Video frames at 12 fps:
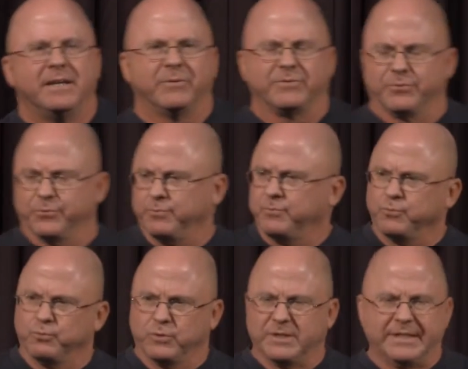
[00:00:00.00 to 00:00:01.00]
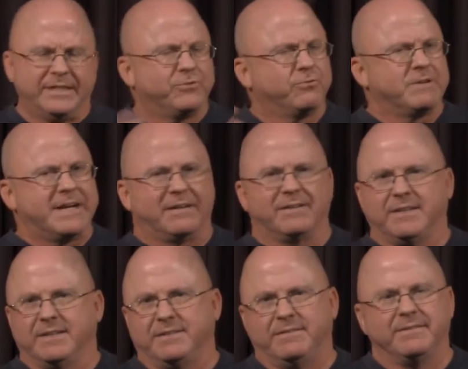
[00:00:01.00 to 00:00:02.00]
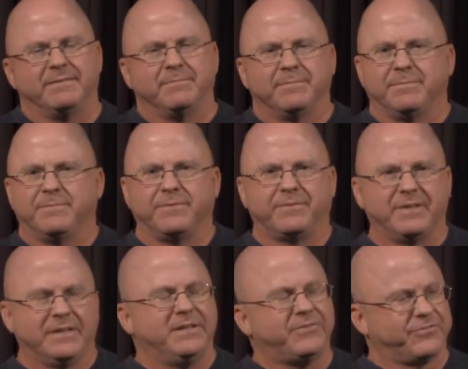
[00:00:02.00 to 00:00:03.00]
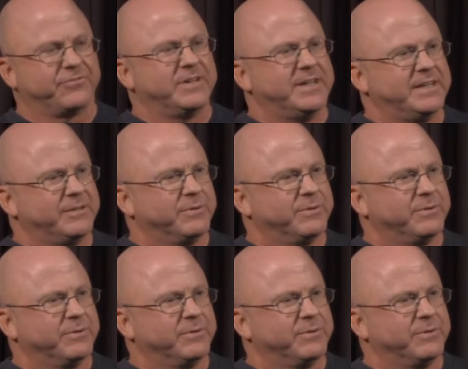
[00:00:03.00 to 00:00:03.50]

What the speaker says: it was a really crowded city street.